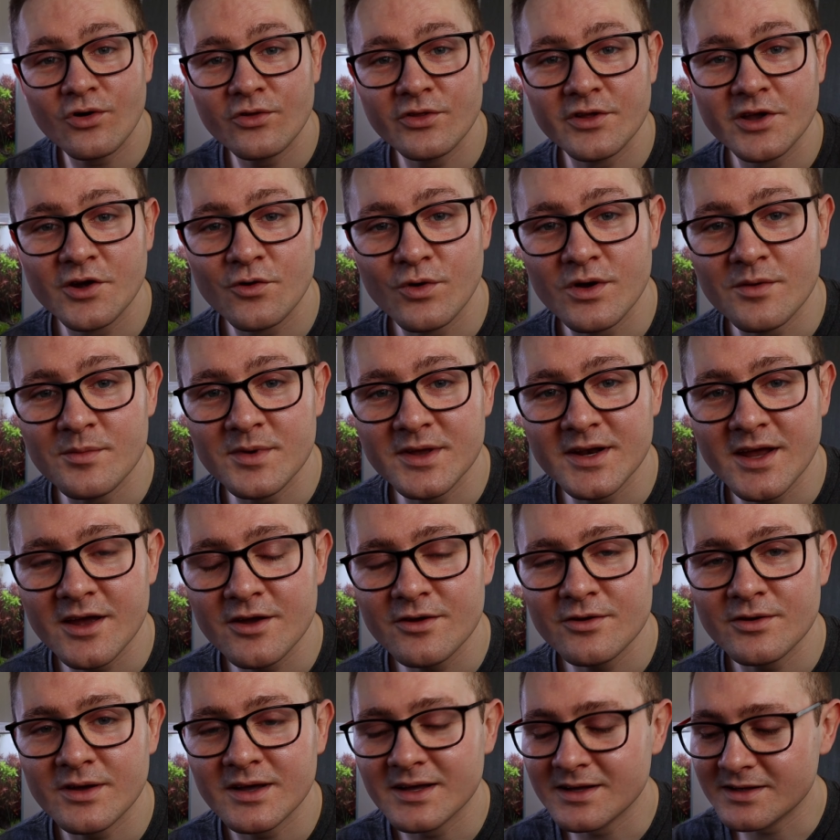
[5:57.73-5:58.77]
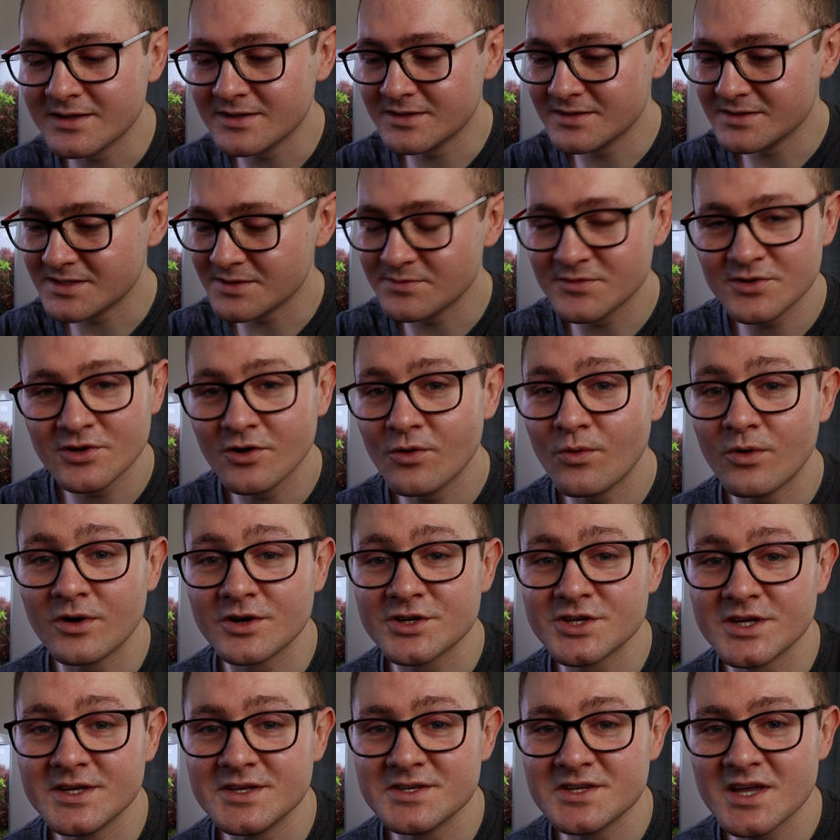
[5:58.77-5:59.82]
all the equipment out and I'm doing a water
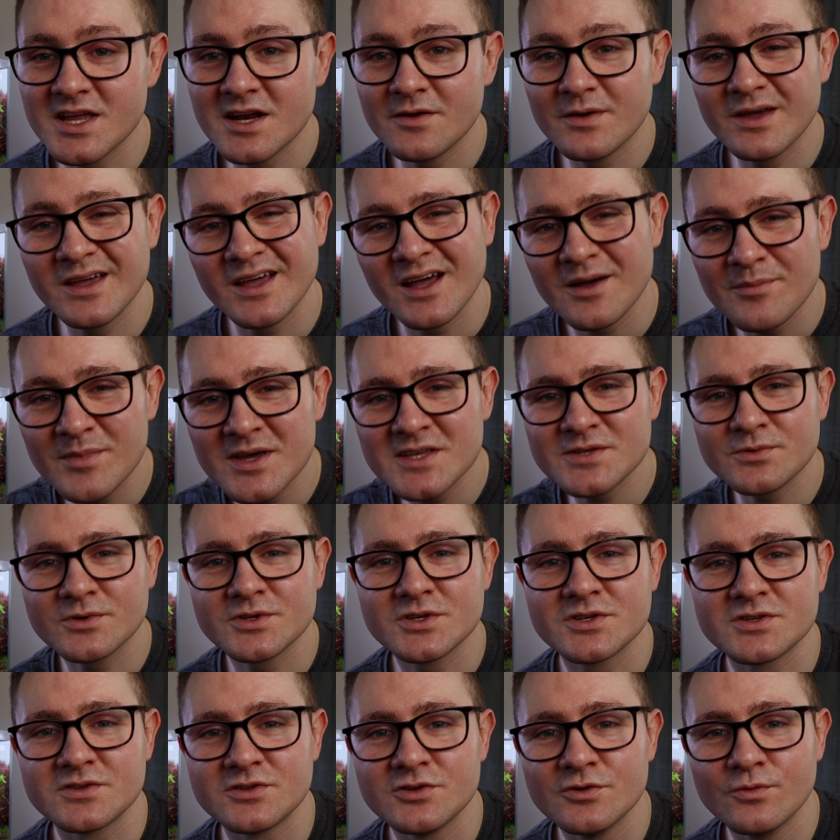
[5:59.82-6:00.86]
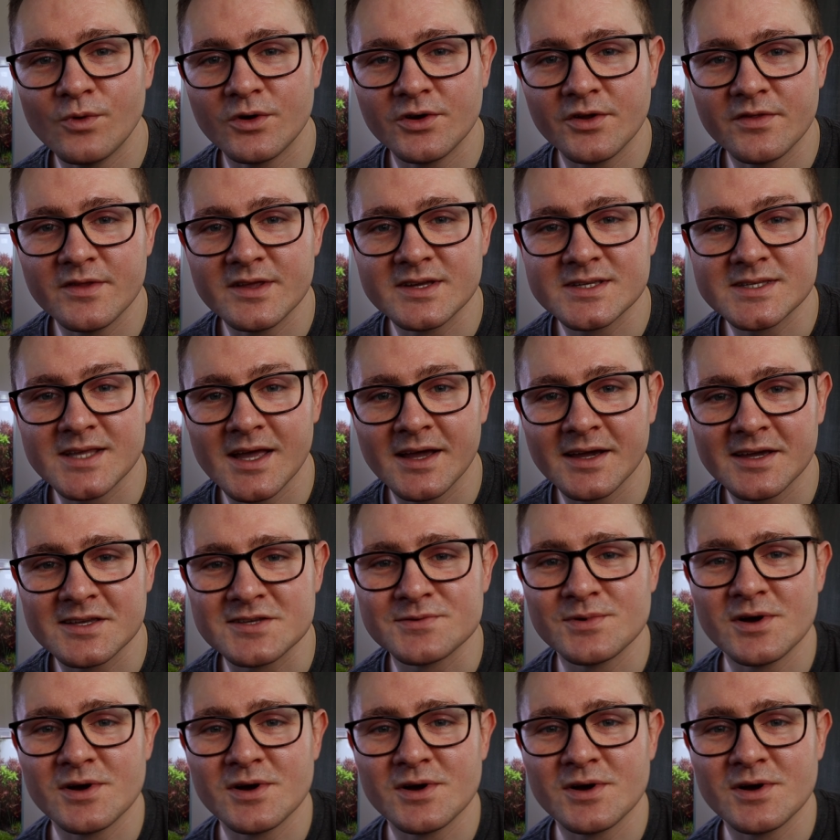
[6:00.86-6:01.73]
change anyway, I may as well just do one in this tank as